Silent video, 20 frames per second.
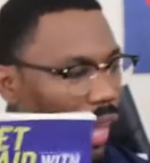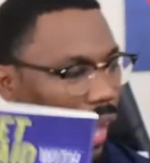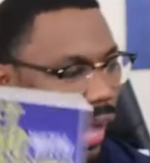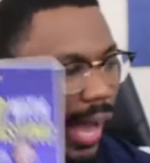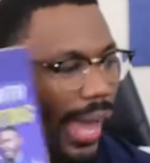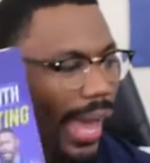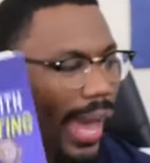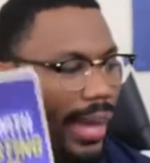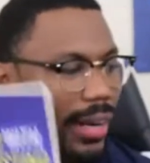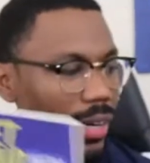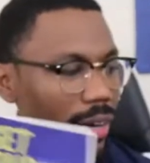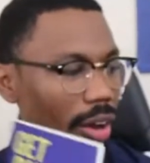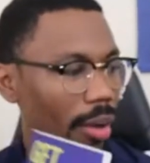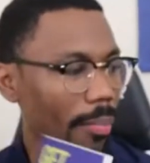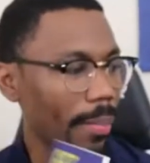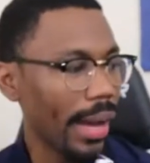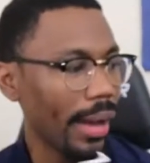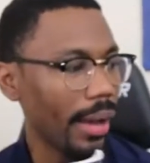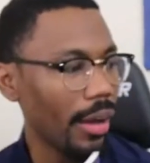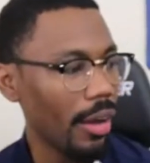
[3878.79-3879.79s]
I had it on
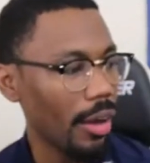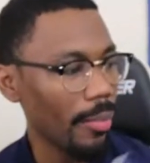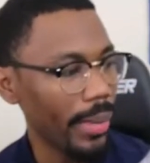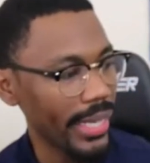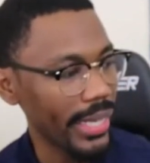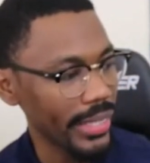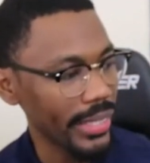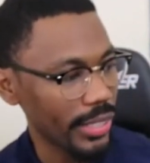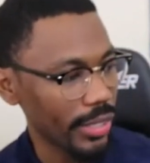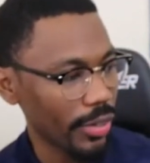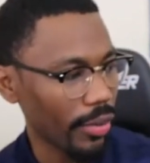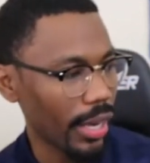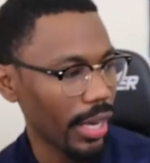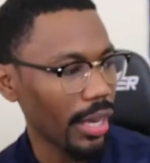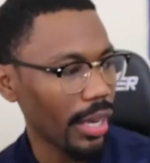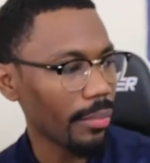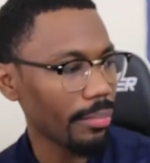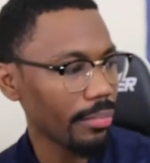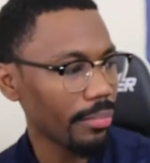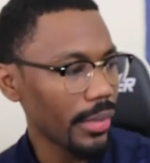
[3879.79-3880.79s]
my
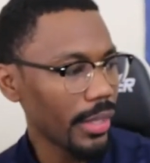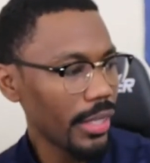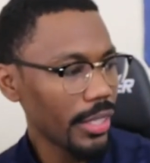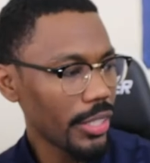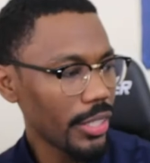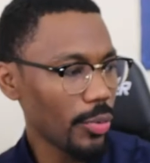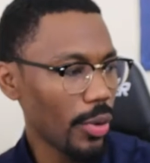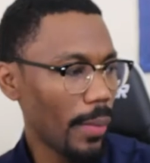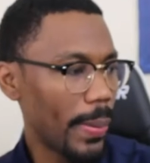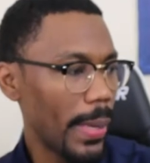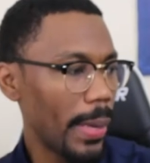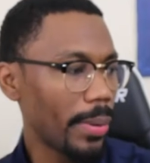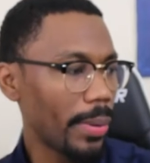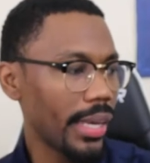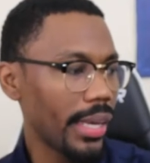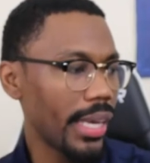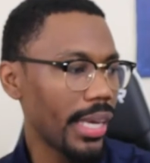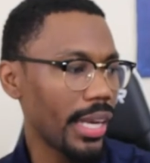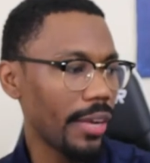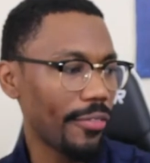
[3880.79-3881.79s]
Instagram to where people
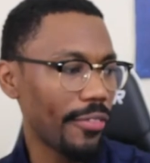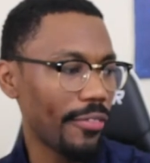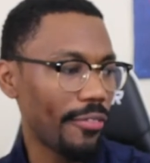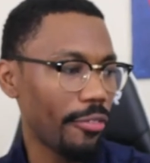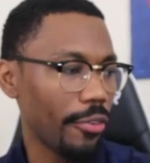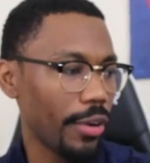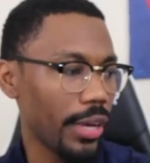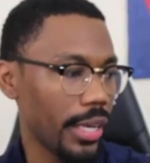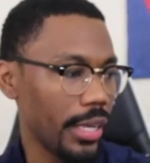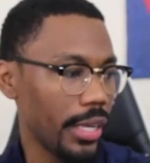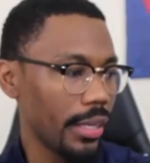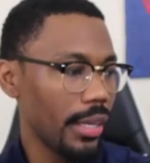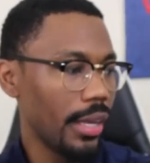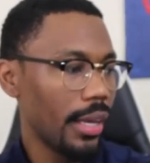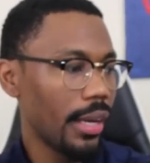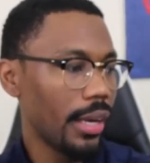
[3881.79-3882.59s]
can get it for free.